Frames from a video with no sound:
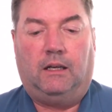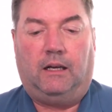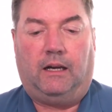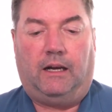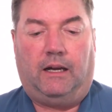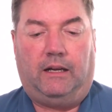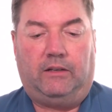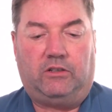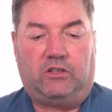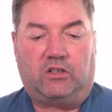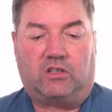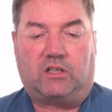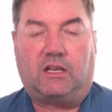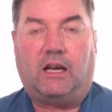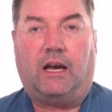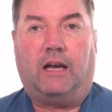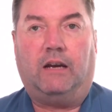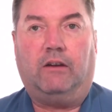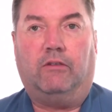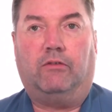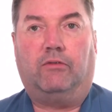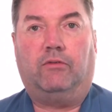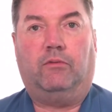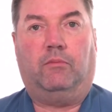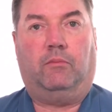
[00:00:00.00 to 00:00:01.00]
and just kind
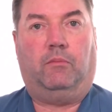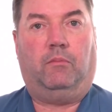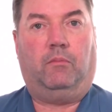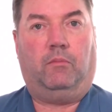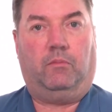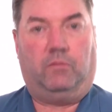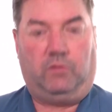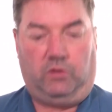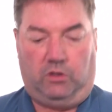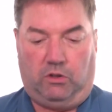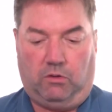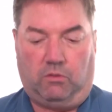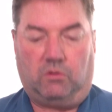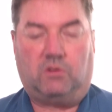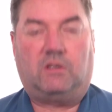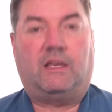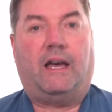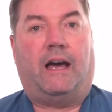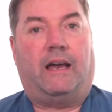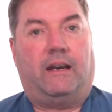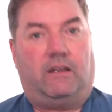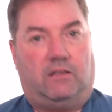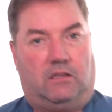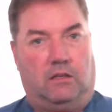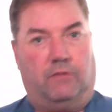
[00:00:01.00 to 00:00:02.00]
of use
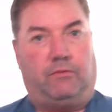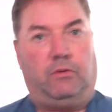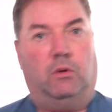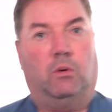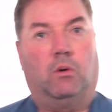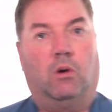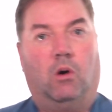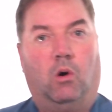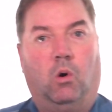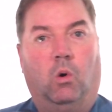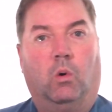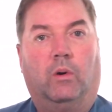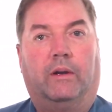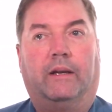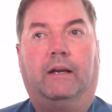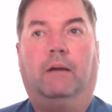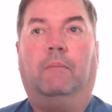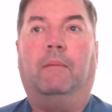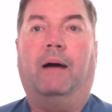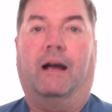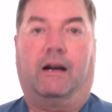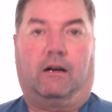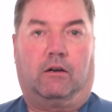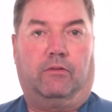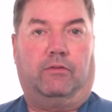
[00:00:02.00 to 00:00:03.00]
that as if you were holding a
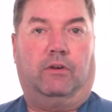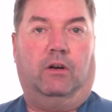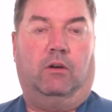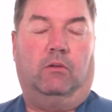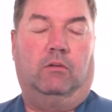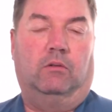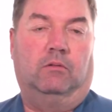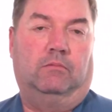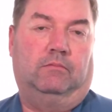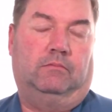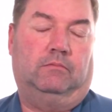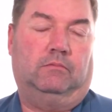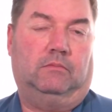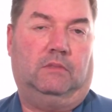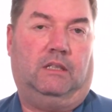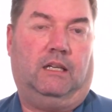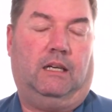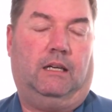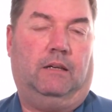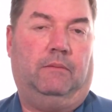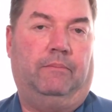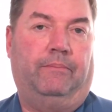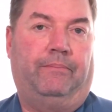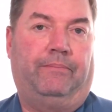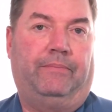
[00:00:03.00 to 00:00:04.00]
microphone.
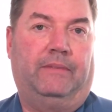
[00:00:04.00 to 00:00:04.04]
Okay.